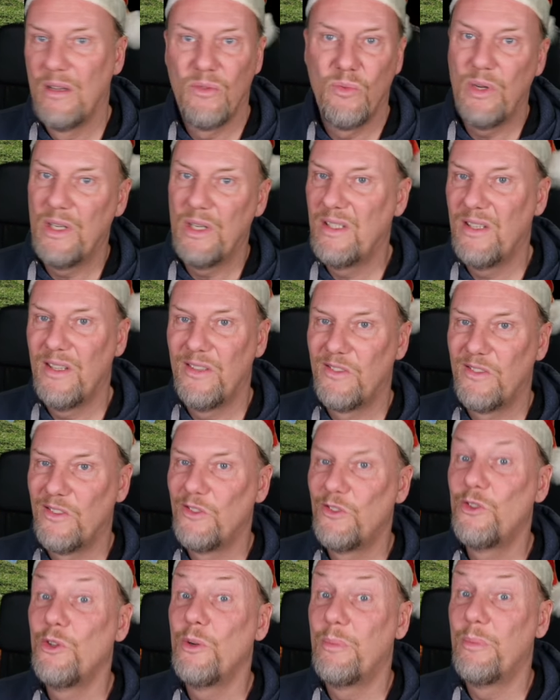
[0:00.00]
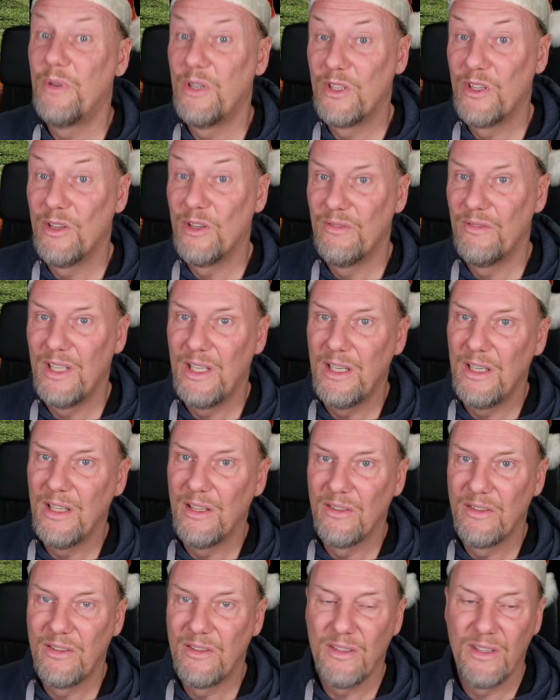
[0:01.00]
Which is super
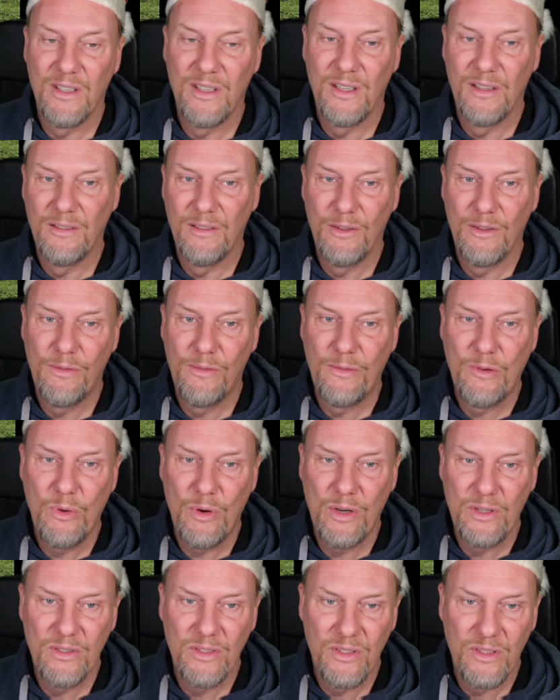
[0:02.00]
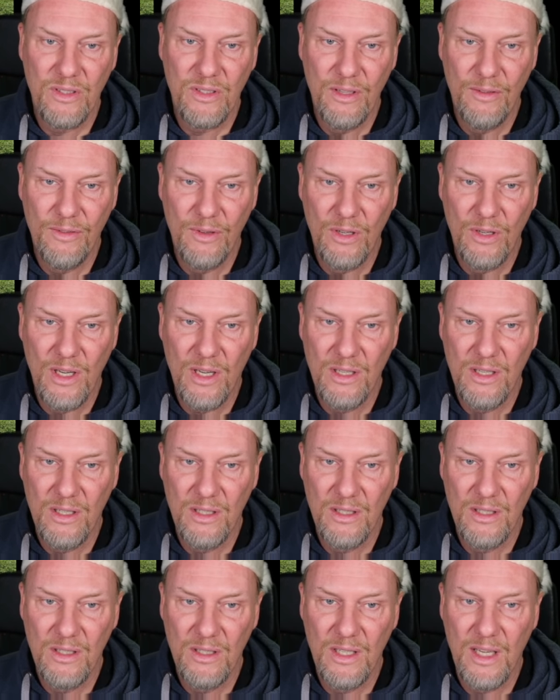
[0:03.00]
convenient. Of course, if you get
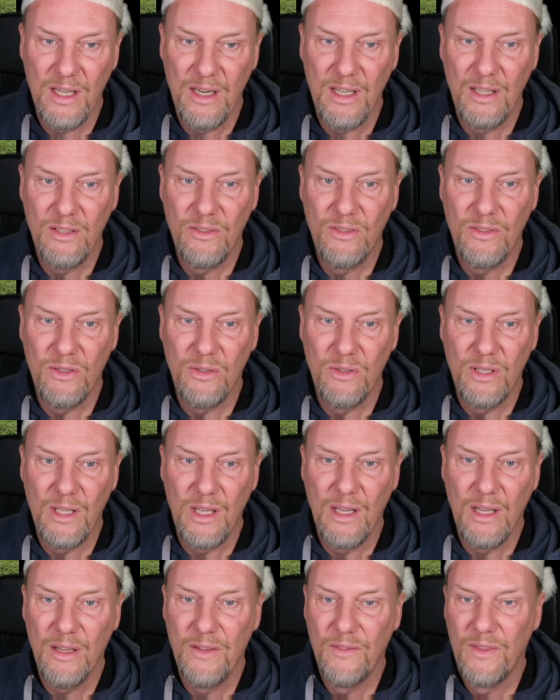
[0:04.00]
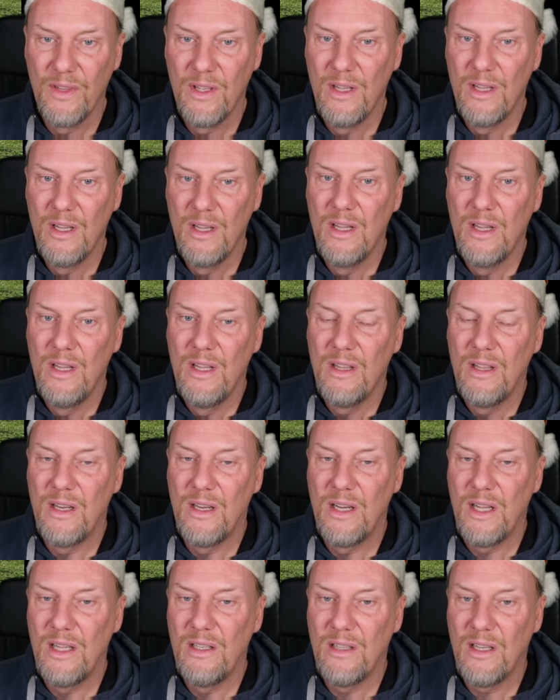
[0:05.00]
into the
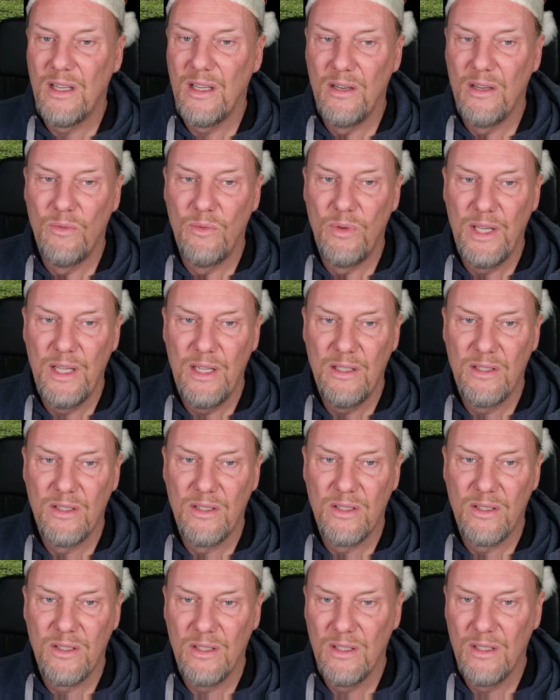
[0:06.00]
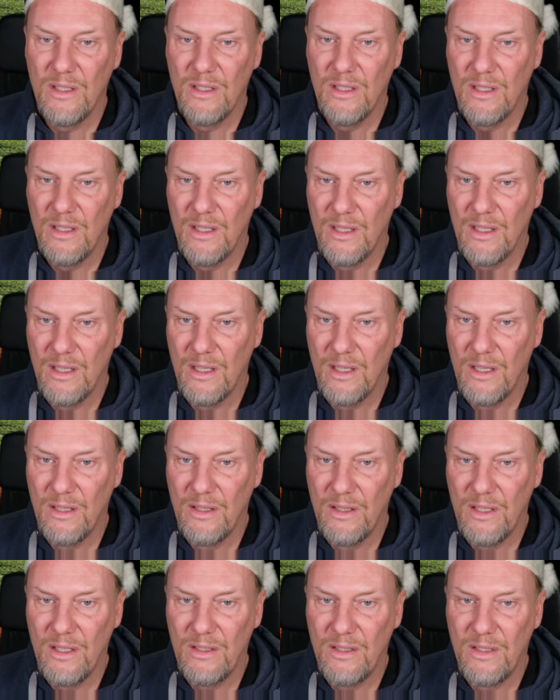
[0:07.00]
data it reads,
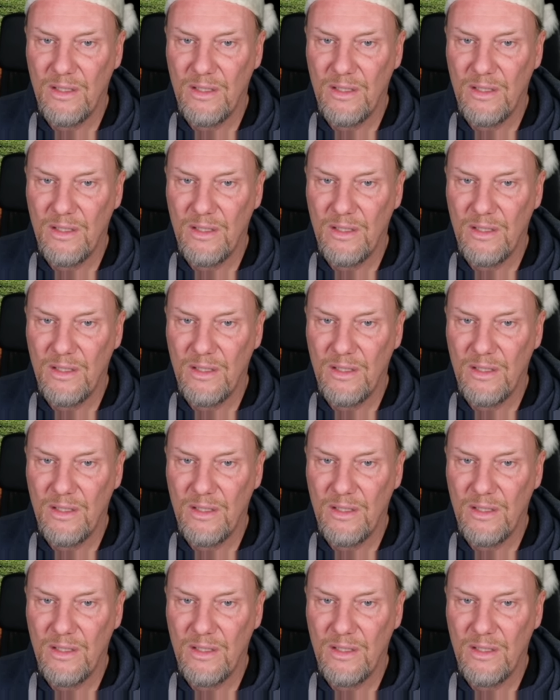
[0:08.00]
well,